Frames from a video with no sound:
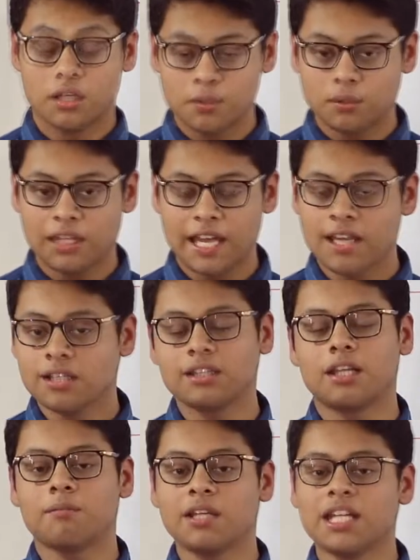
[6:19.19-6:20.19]
Gouter,
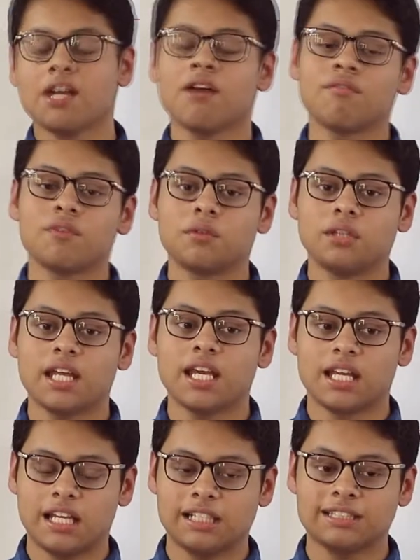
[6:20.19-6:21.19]
the meaning of
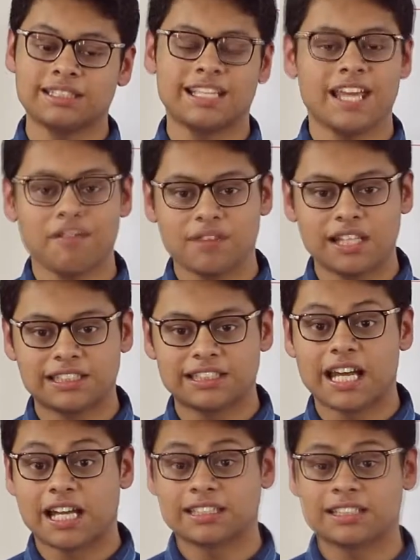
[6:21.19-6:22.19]
gouter is evening
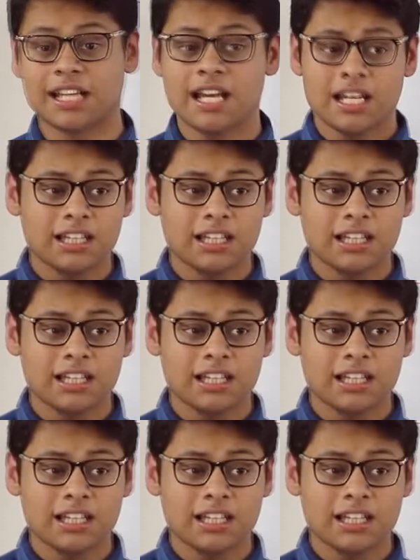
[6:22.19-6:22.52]
snacks.